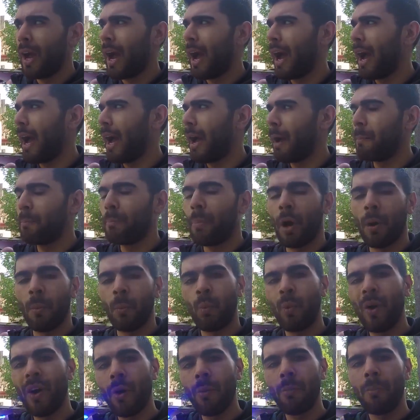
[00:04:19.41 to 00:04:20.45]
But
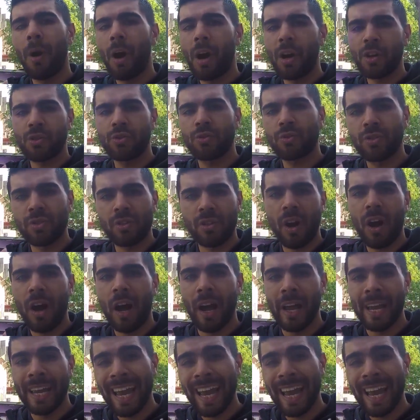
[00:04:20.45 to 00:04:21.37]
will Martial start?